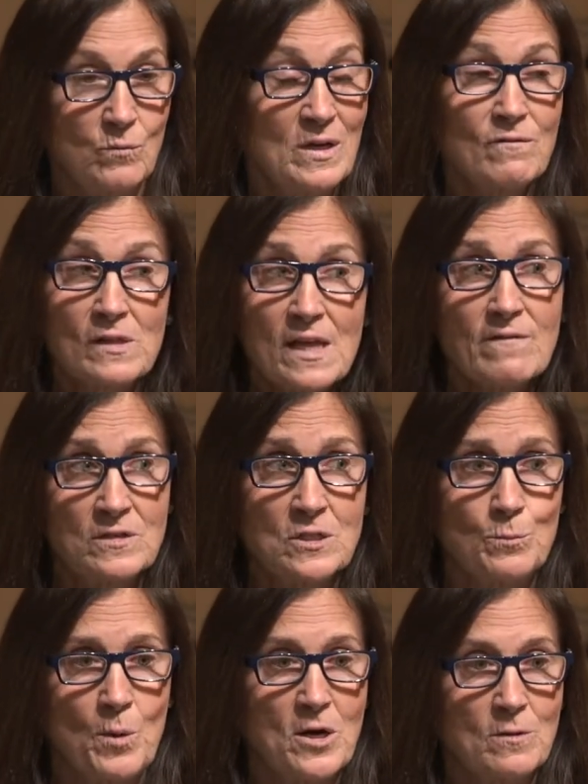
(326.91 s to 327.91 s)
We have 11
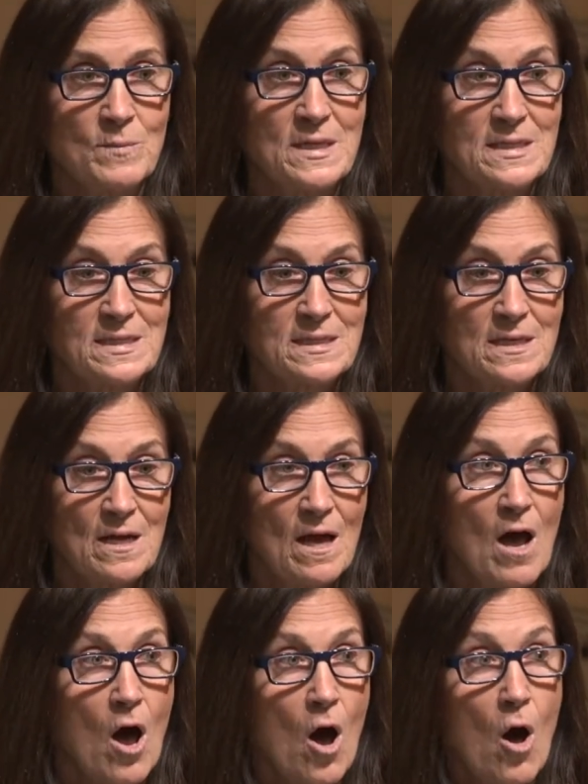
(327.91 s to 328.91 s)
departments,
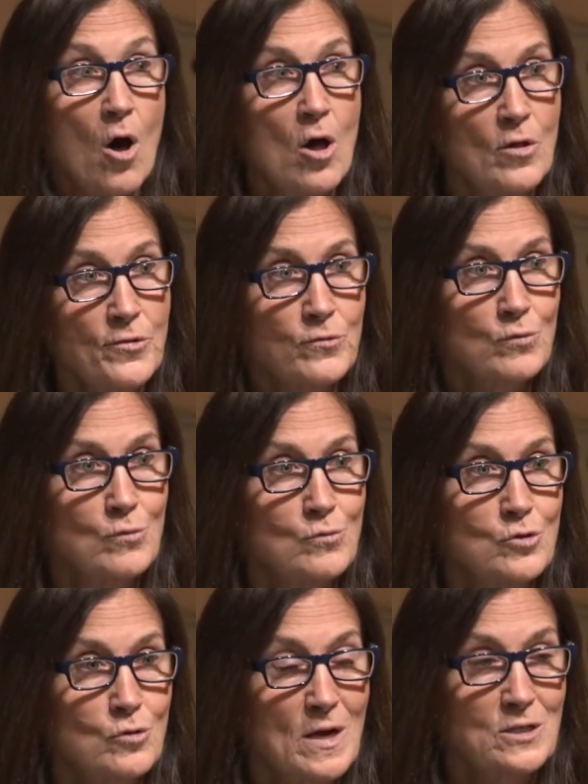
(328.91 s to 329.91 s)
all through
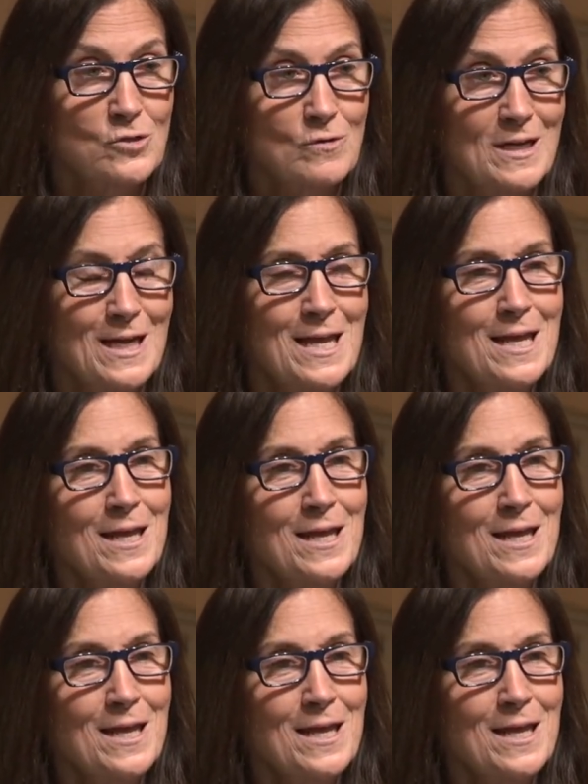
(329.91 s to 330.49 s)
Treasury.